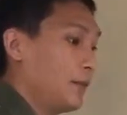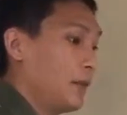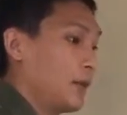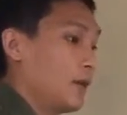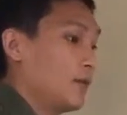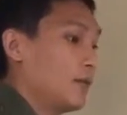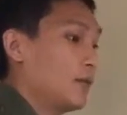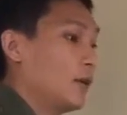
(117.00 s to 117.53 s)

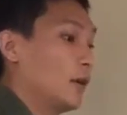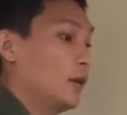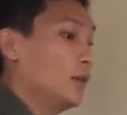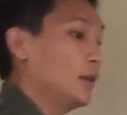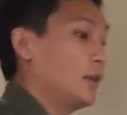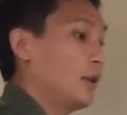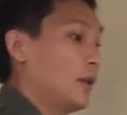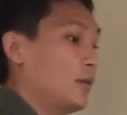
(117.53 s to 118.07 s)
Therefore,
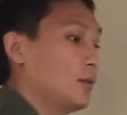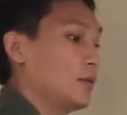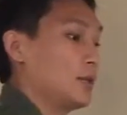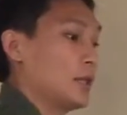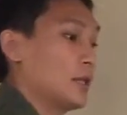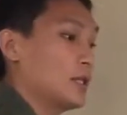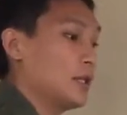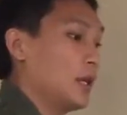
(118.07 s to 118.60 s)
they would
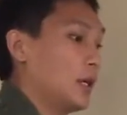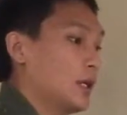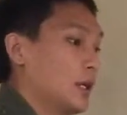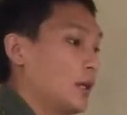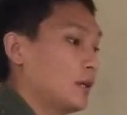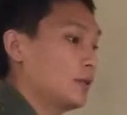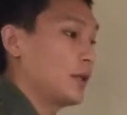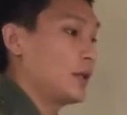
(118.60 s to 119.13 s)
just hang
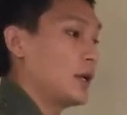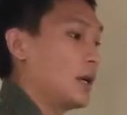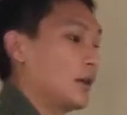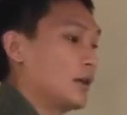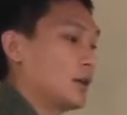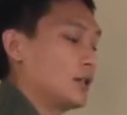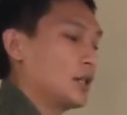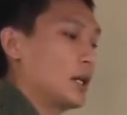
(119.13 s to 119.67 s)
out with
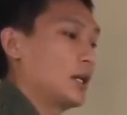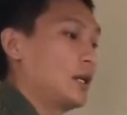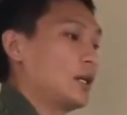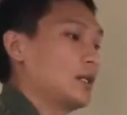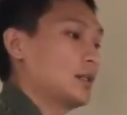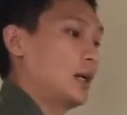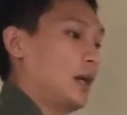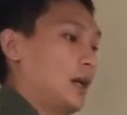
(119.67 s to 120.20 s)
other
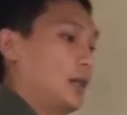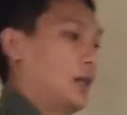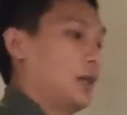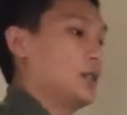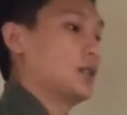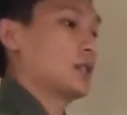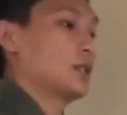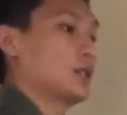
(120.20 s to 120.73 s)
Chinese and
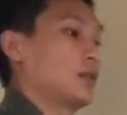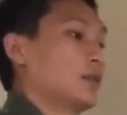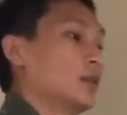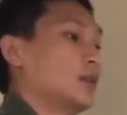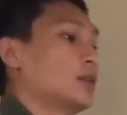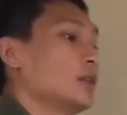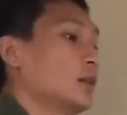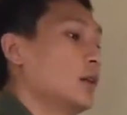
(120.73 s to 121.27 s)
Asian
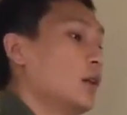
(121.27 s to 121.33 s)
students